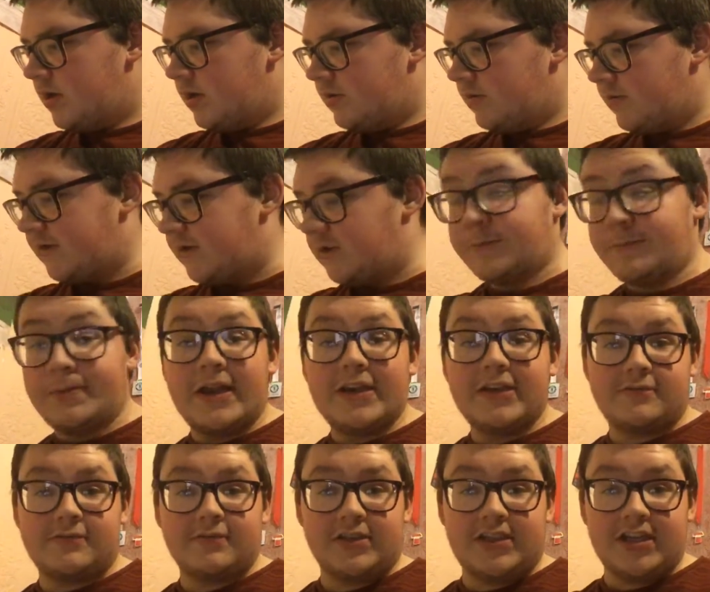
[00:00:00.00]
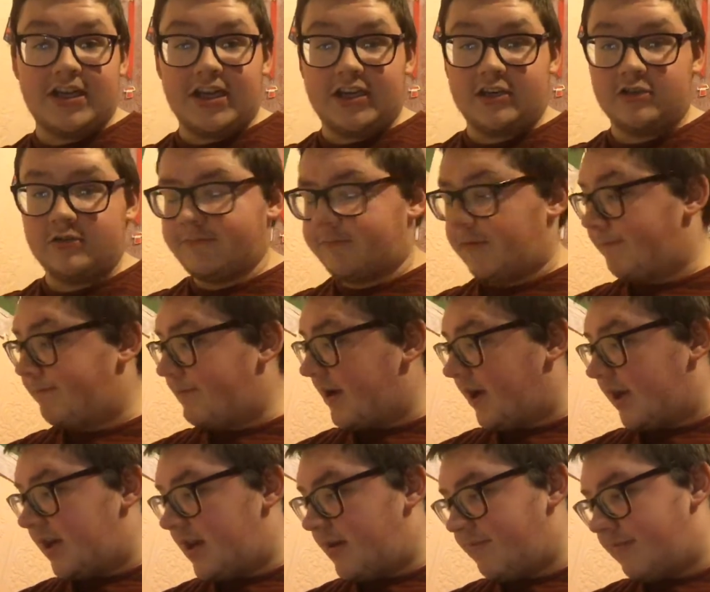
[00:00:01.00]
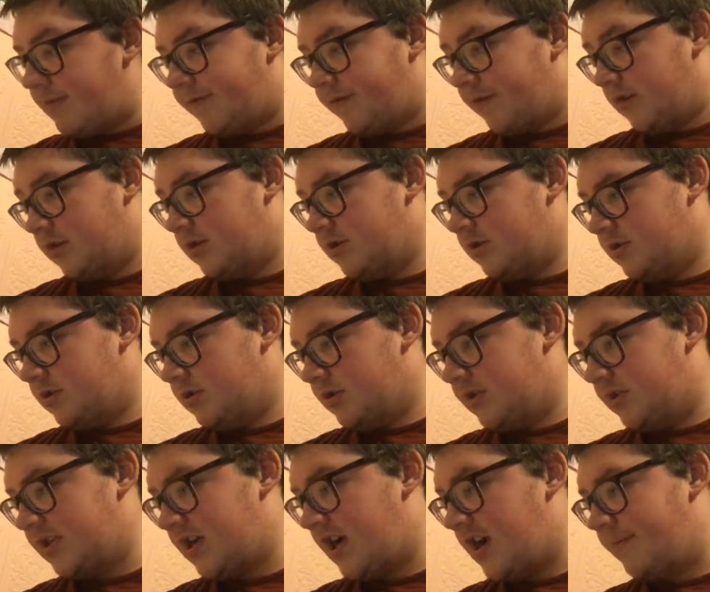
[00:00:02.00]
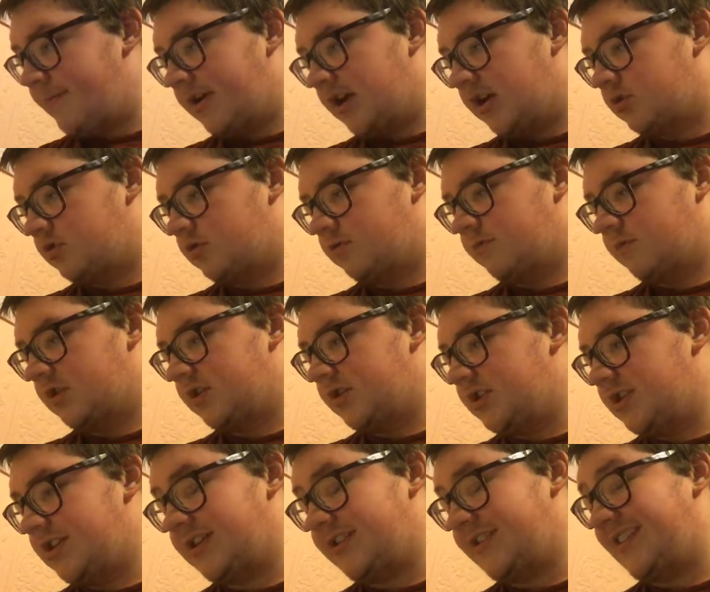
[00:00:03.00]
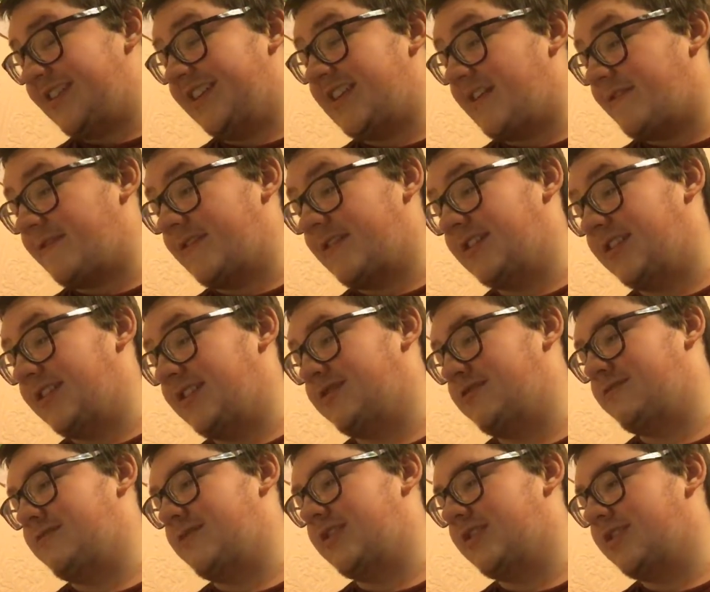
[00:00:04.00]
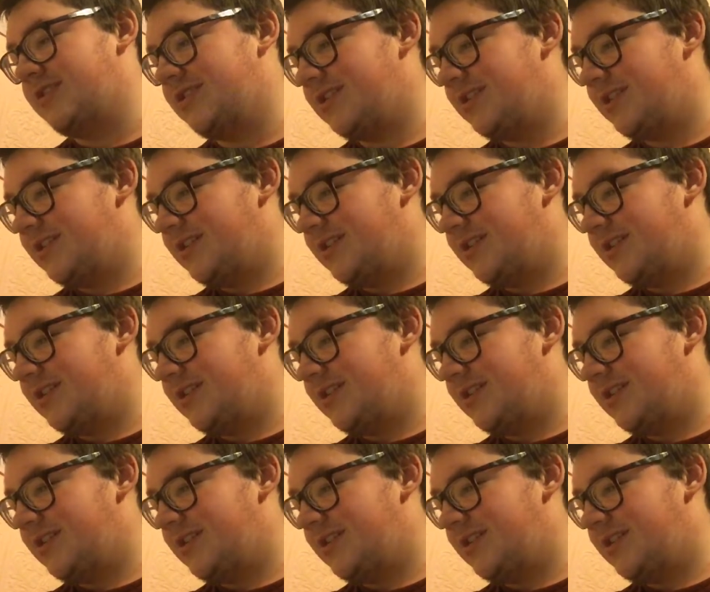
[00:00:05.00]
Crystal Palace we take it on. We've beaten them before. Derby I don't want. Chelsea definitely don't want.